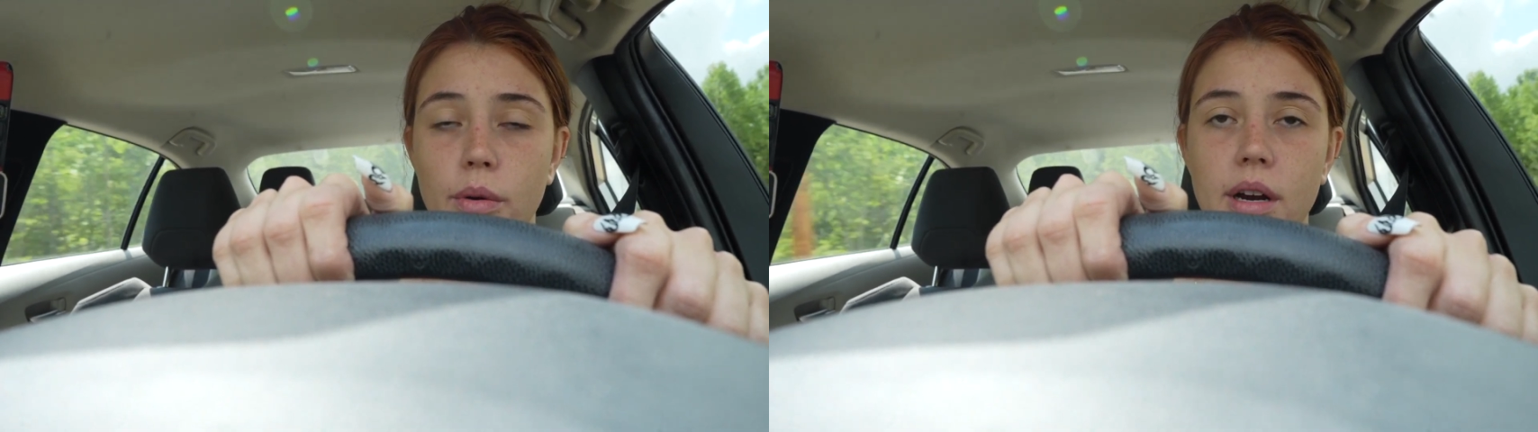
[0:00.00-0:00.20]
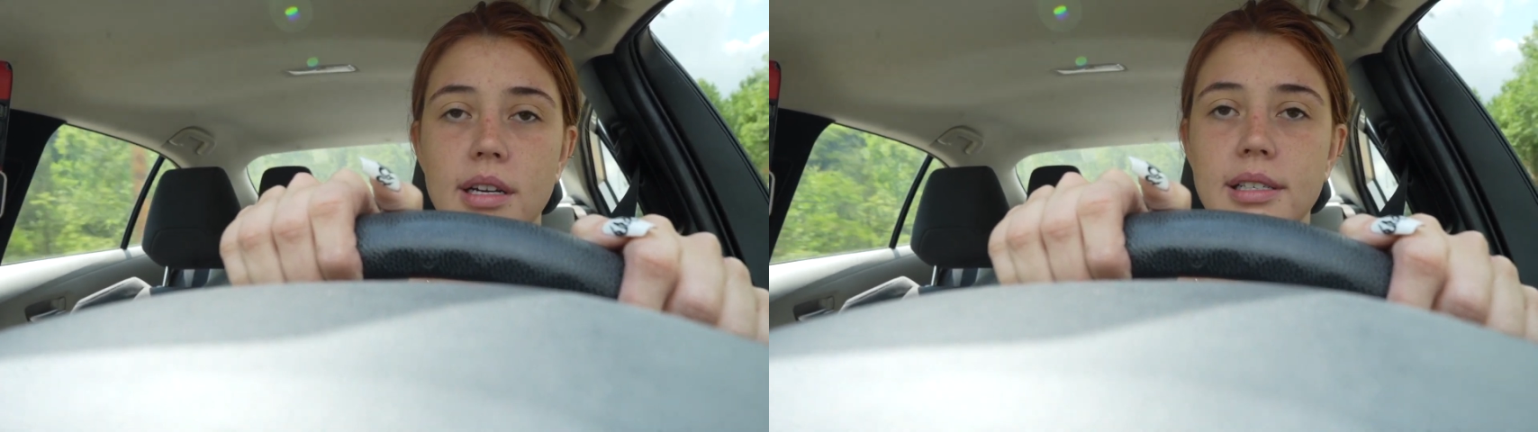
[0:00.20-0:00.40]

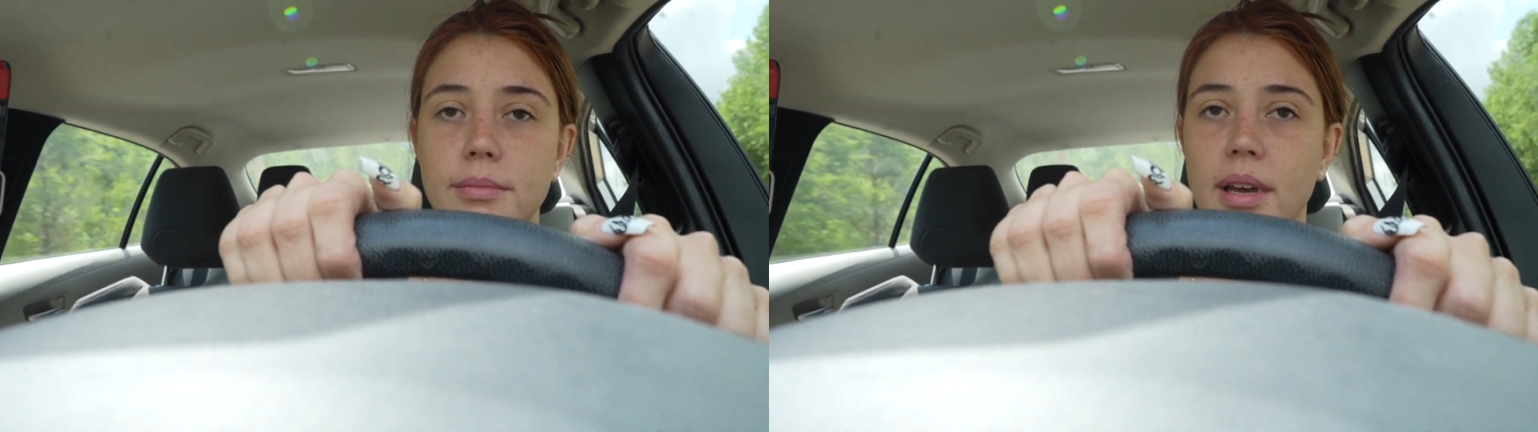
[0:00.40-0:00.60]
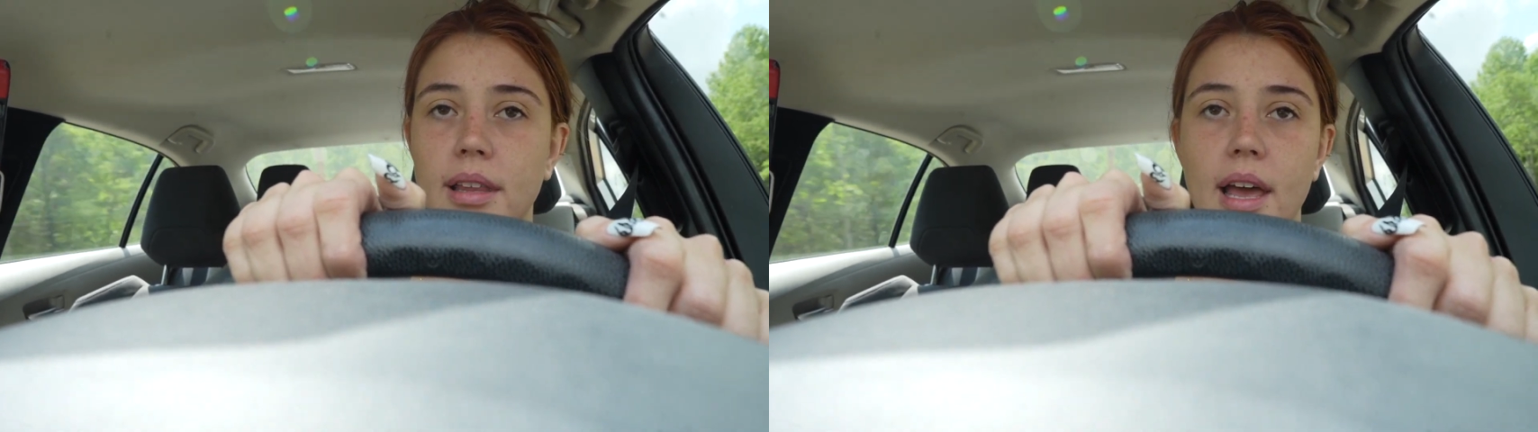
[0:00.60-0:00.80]
whereas in
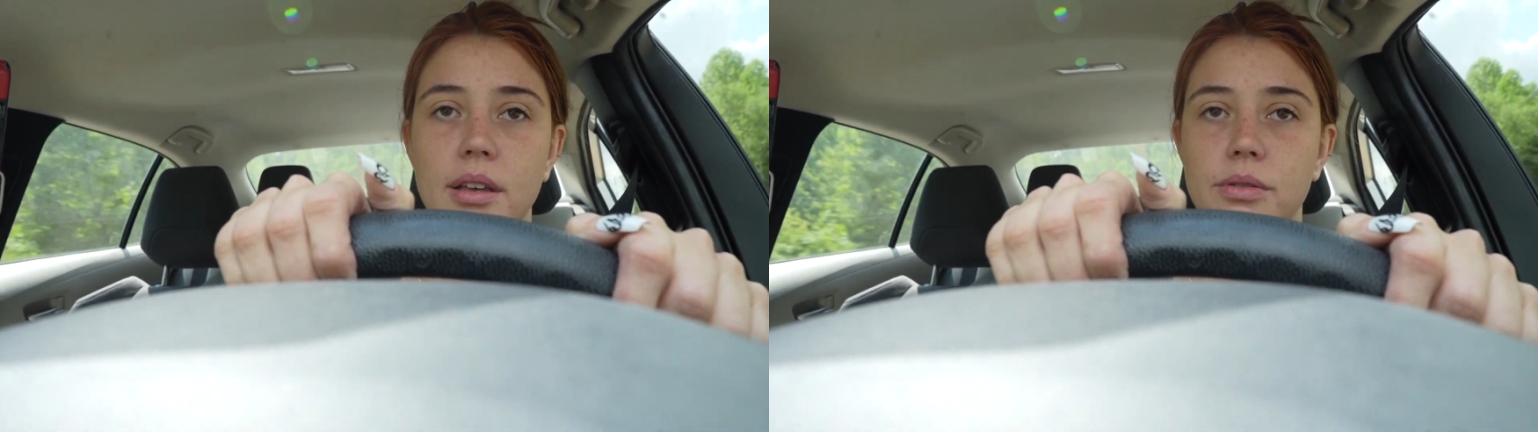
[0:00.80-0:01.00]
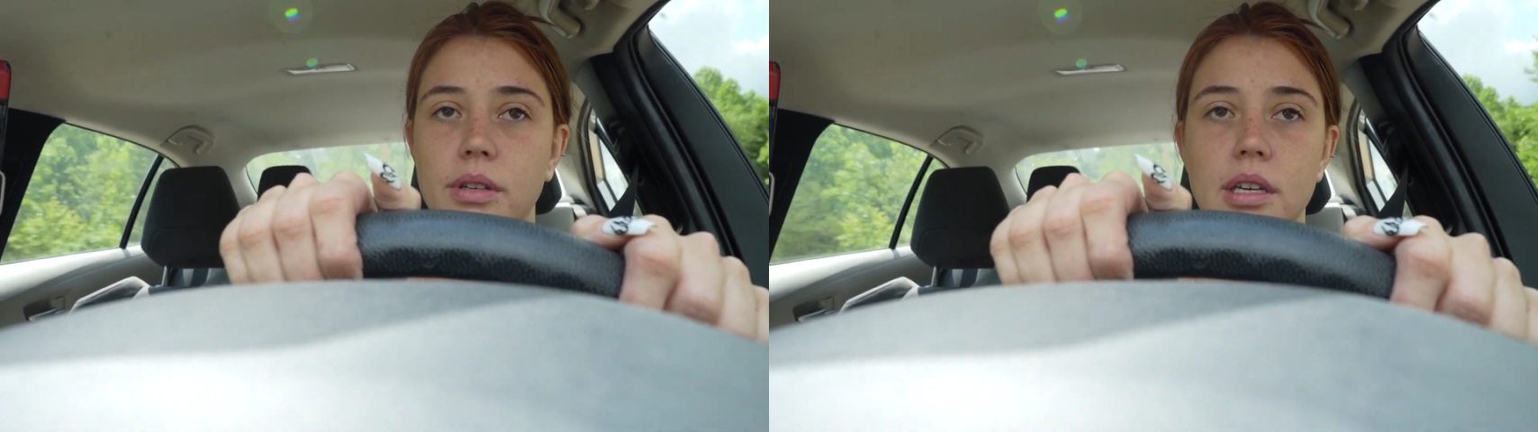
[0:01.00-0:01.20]
my
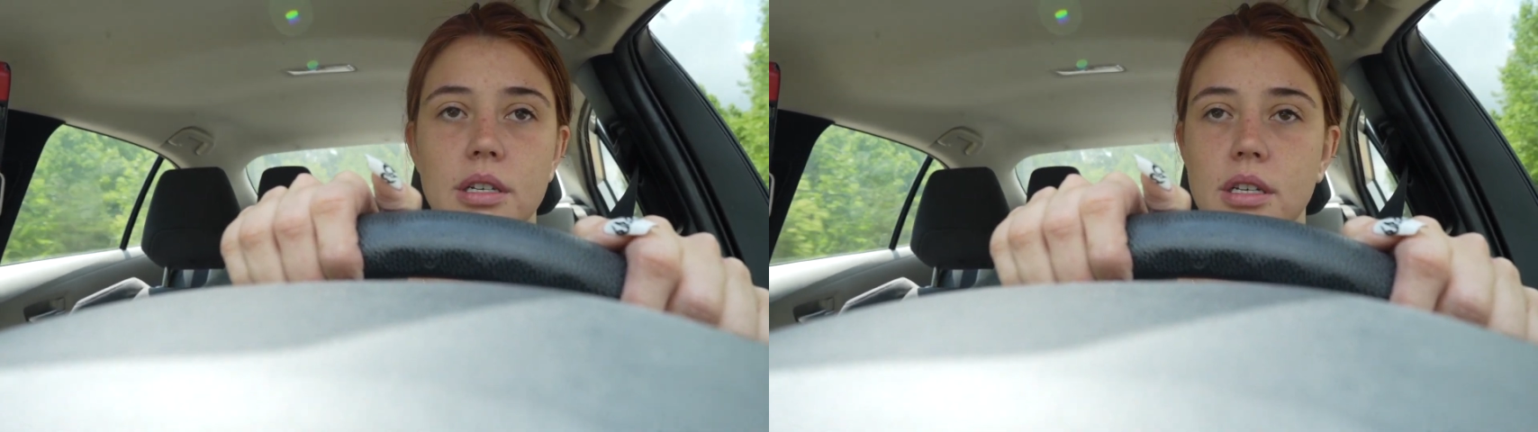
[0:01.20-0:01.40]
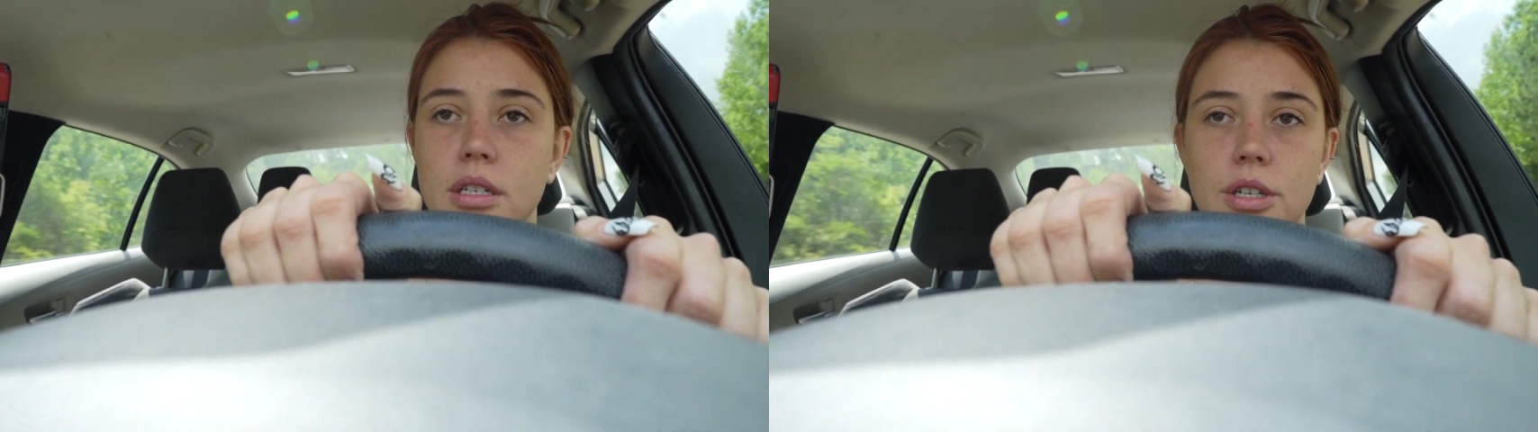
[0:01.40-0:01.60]
last
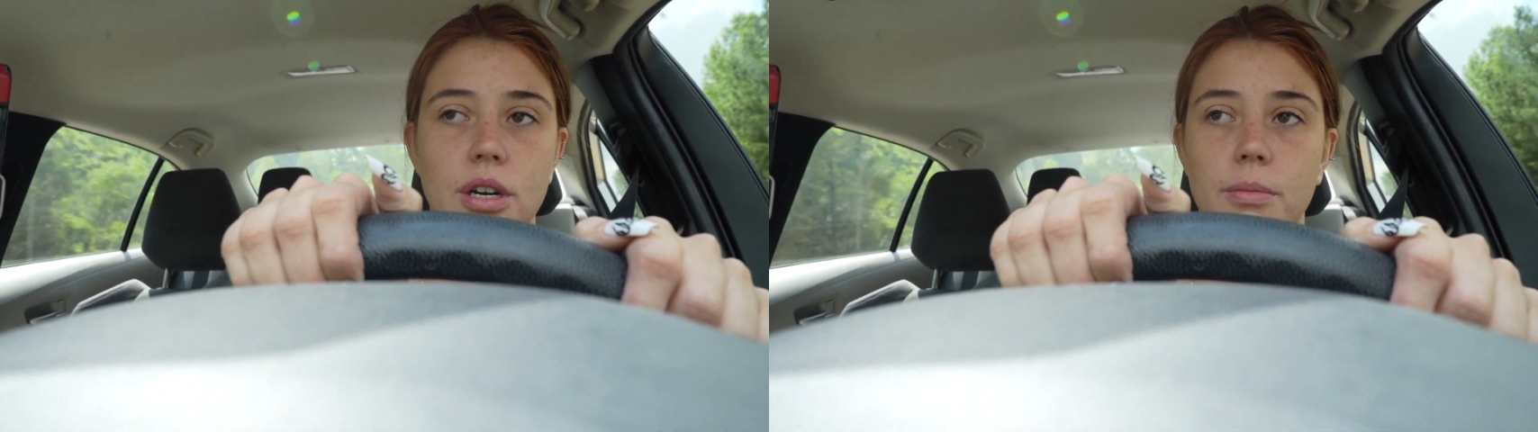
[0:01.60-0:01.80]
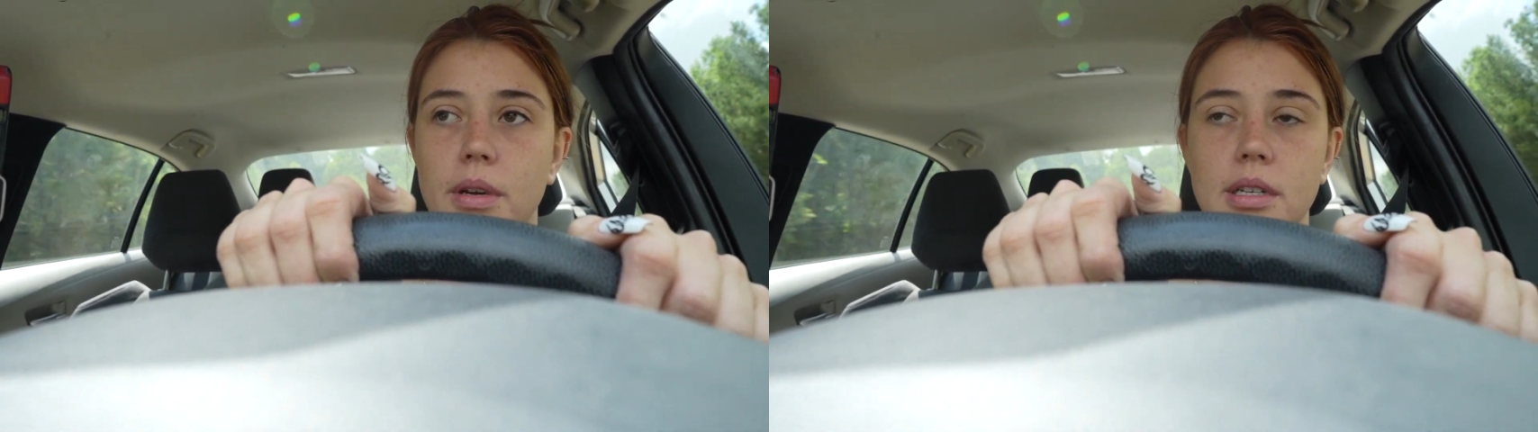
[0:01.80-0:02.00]

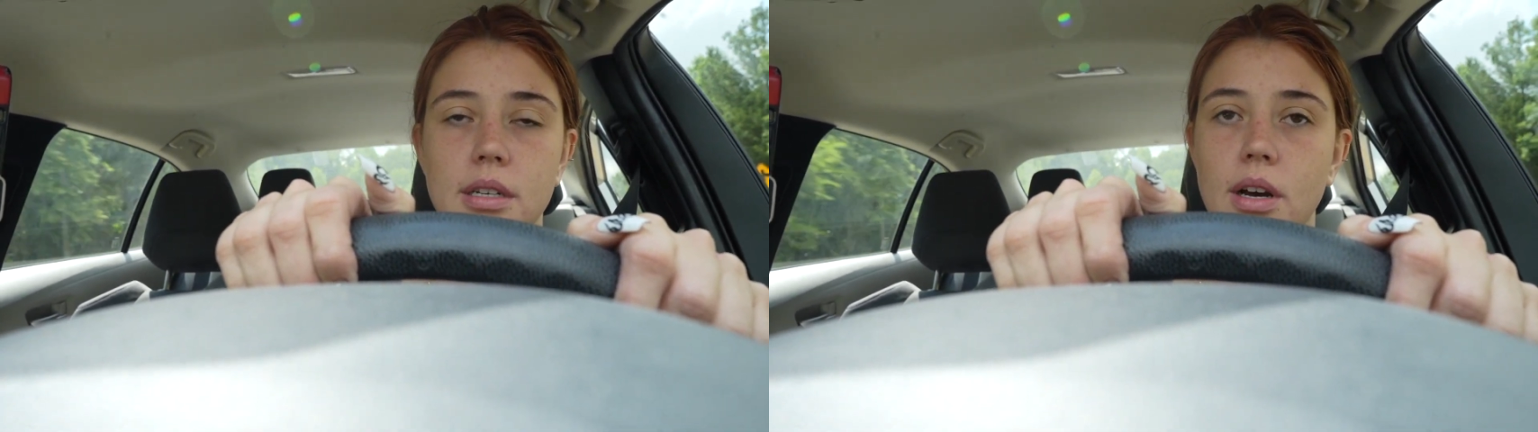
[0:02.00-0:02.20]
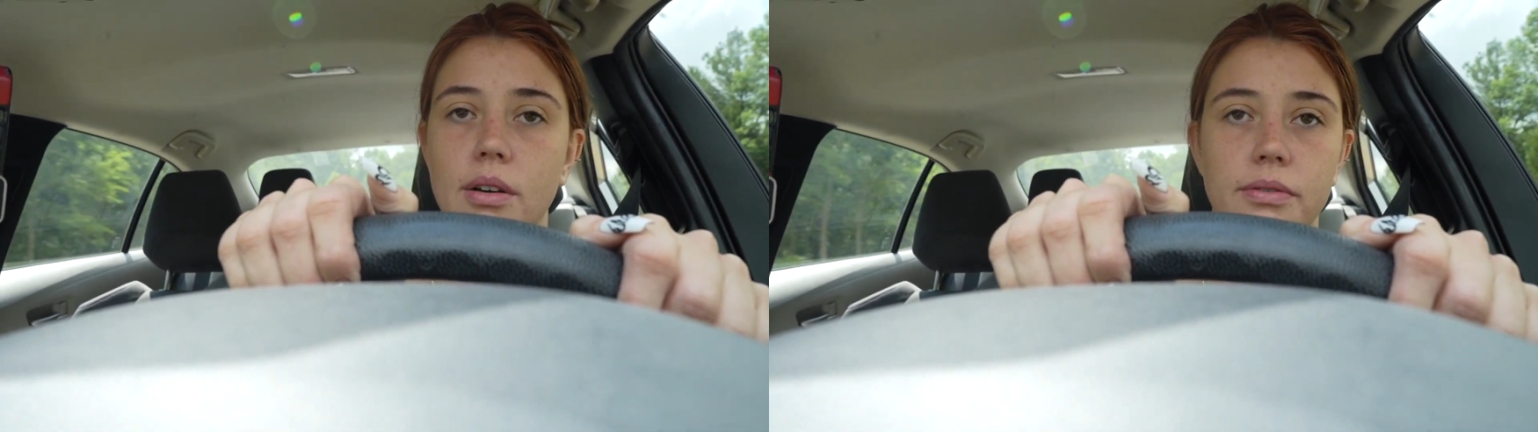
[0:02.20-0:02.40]
relationship I did
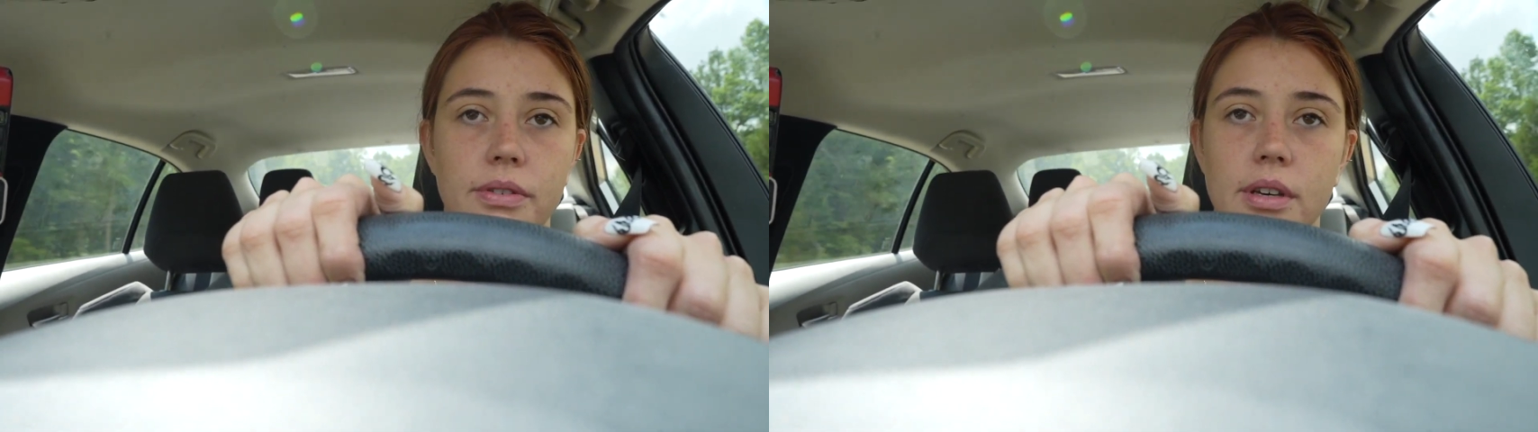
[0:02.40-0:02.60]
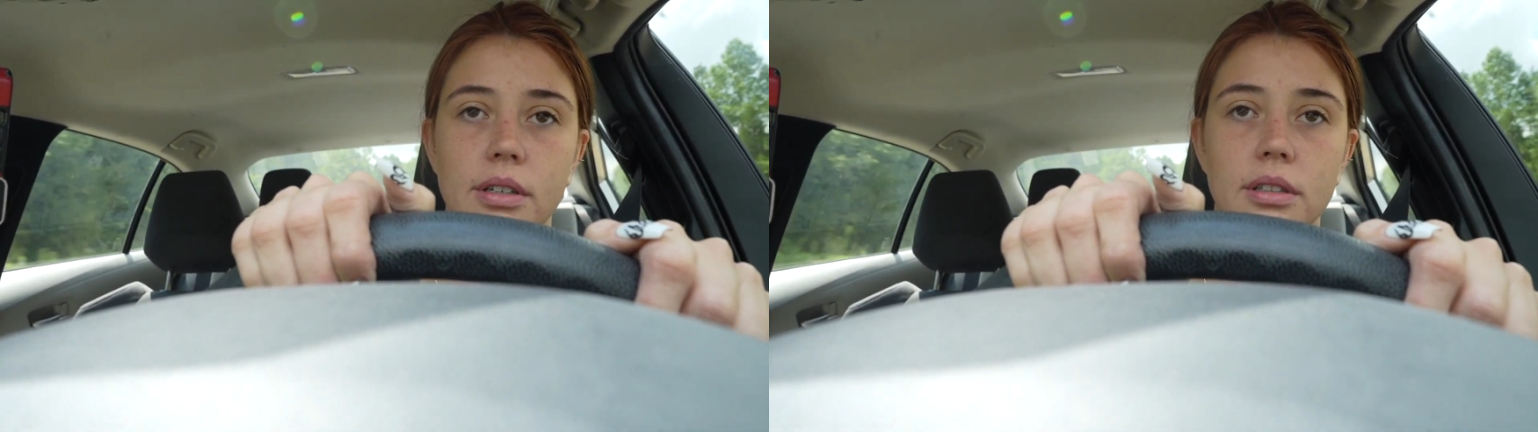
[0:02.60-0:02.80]
not
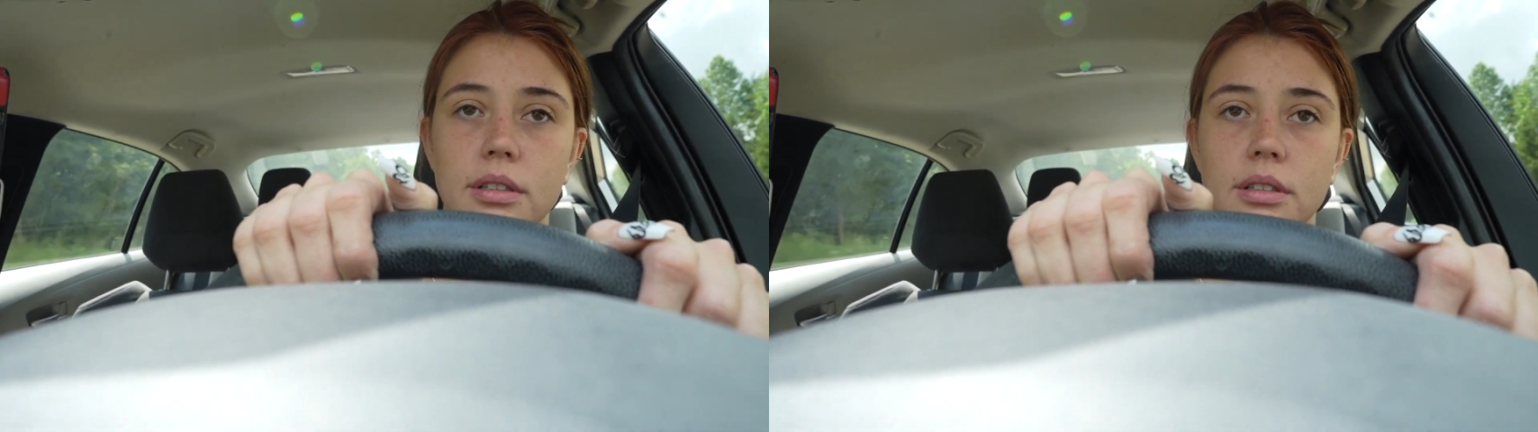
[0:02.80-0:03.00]
feel